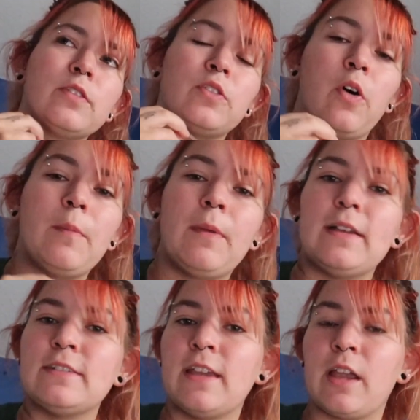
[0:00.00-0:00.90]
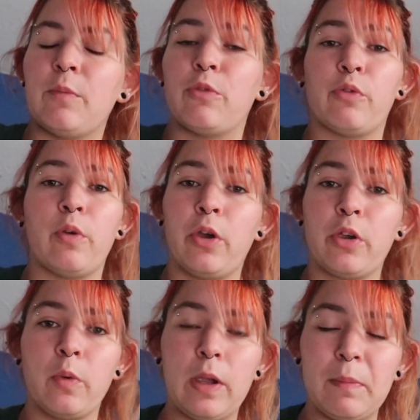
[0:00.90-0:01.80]
So I'm not saying I'm
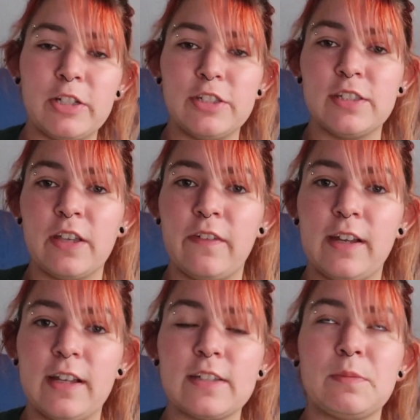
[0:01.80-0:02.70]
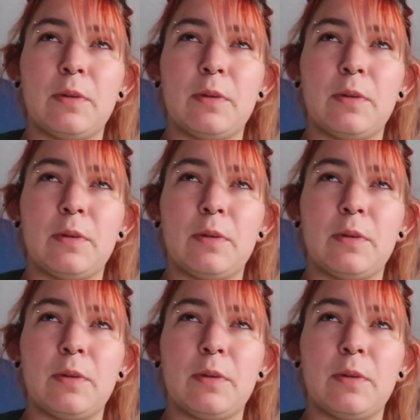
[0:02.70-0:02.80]
throwing away my G7X,